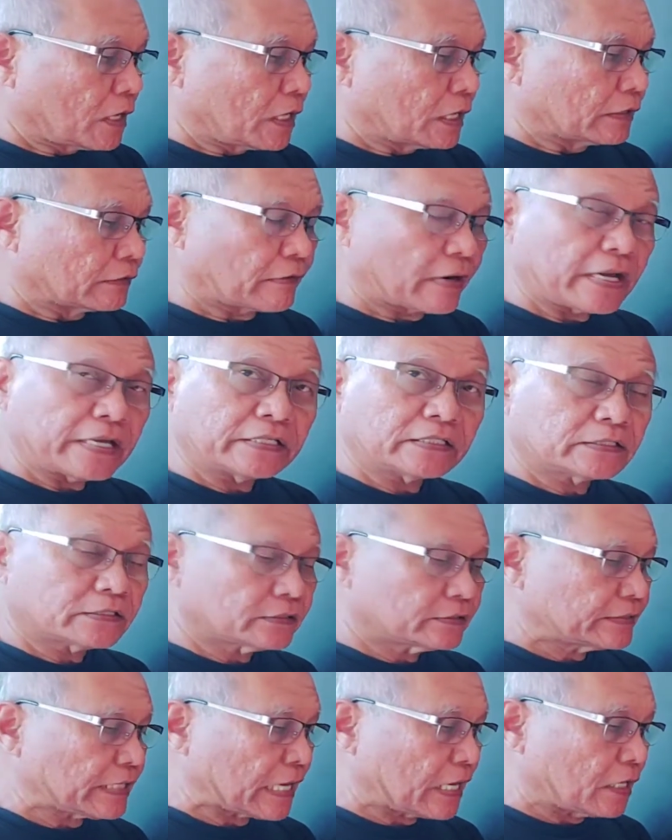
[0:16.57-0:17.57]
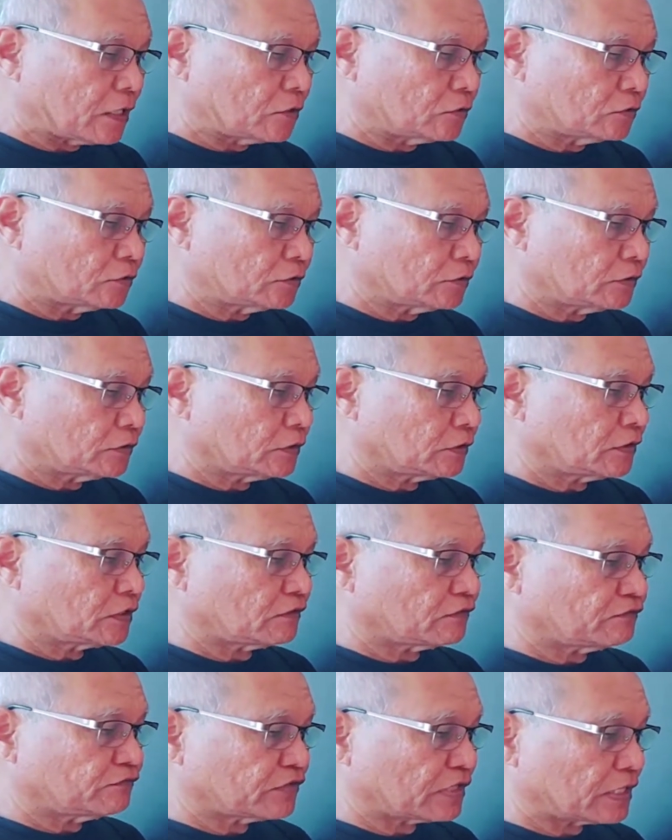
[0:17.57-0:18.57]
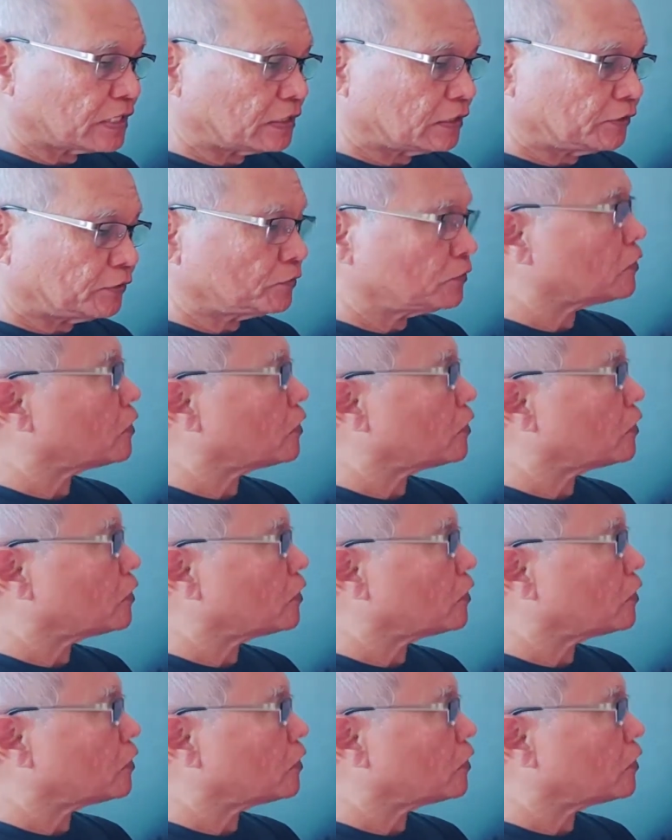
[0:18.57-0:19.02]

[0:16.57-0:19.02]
Write down the value